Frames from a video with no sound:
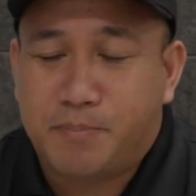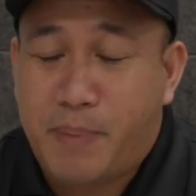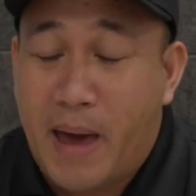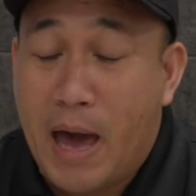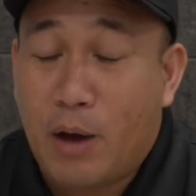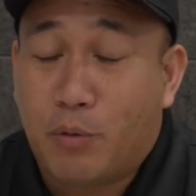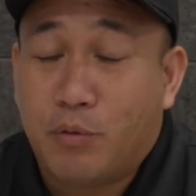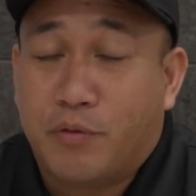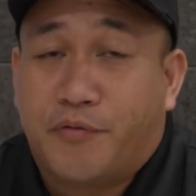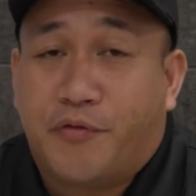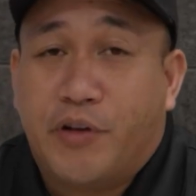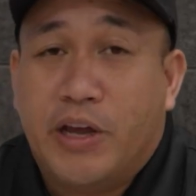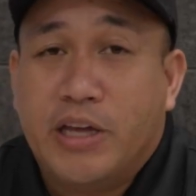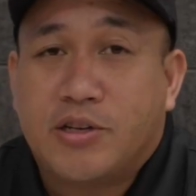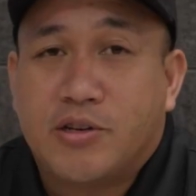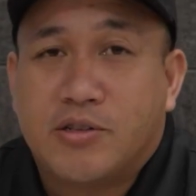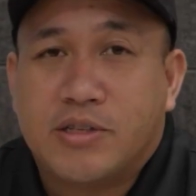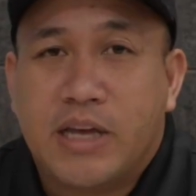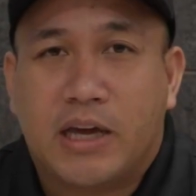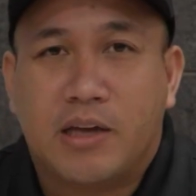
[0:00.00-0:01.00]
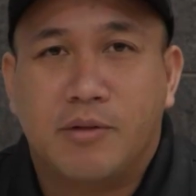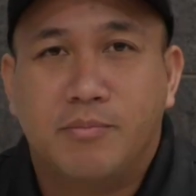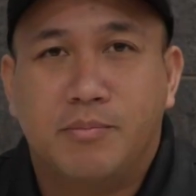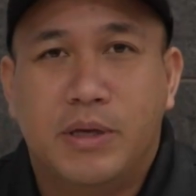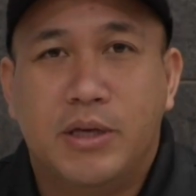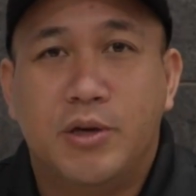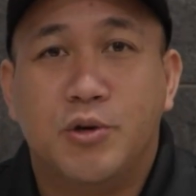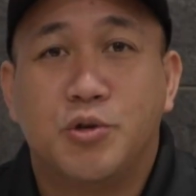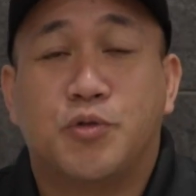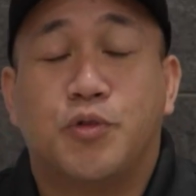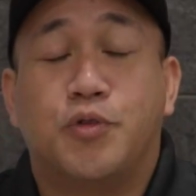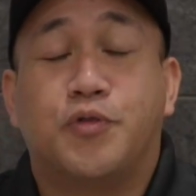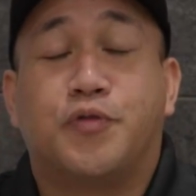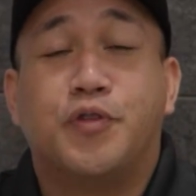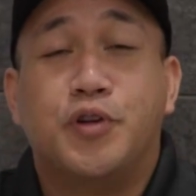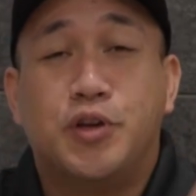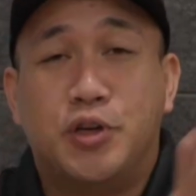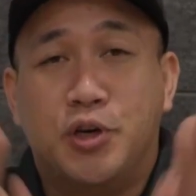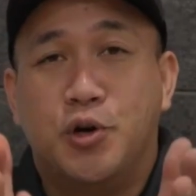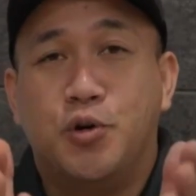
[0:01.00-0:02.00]
packed with features that can be useful
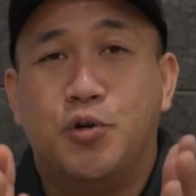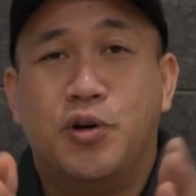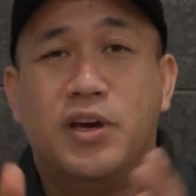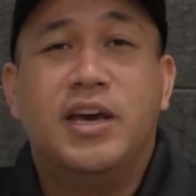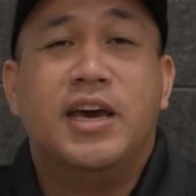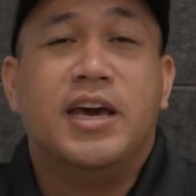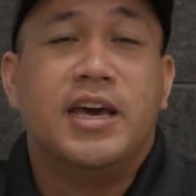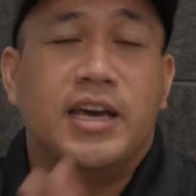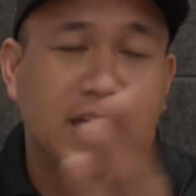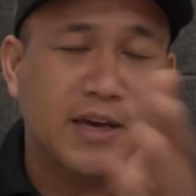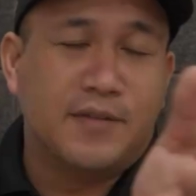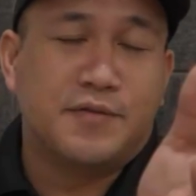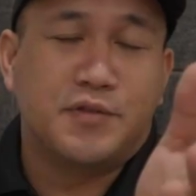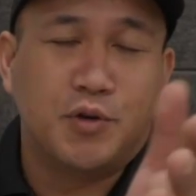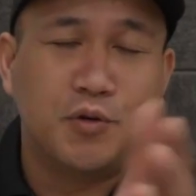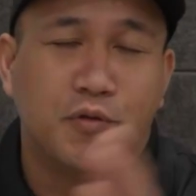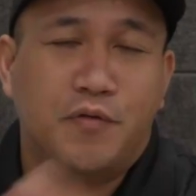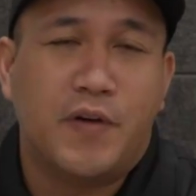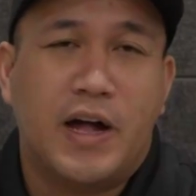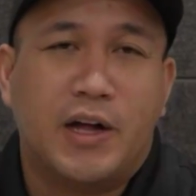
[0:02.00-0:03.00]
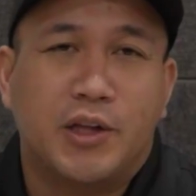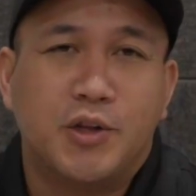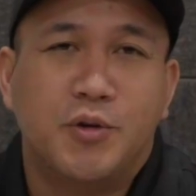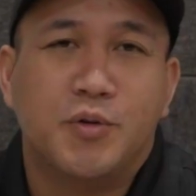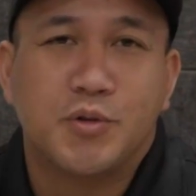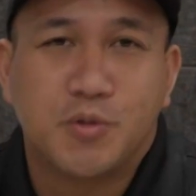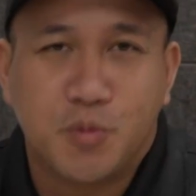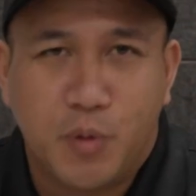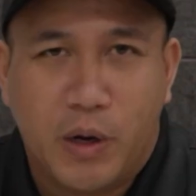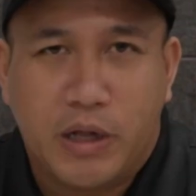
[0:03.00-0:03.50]
for you and gives you value as